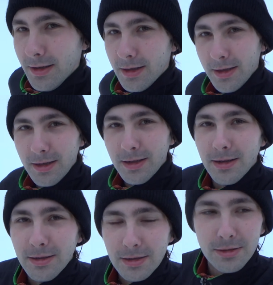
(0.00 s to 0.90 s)

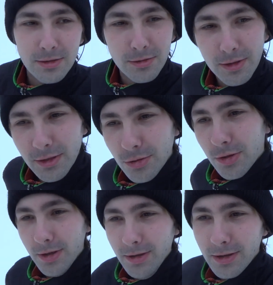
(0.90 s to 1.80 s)
Yeah, so let's
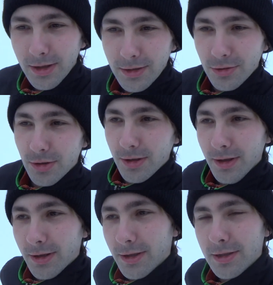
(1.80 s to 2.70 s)
run
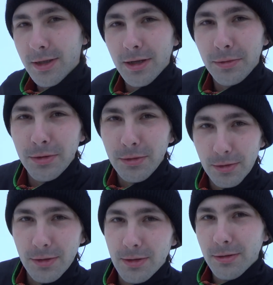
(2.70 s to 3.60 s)
and decide what to
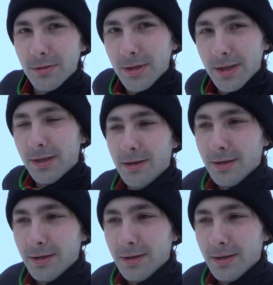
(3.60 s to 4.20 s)
do today.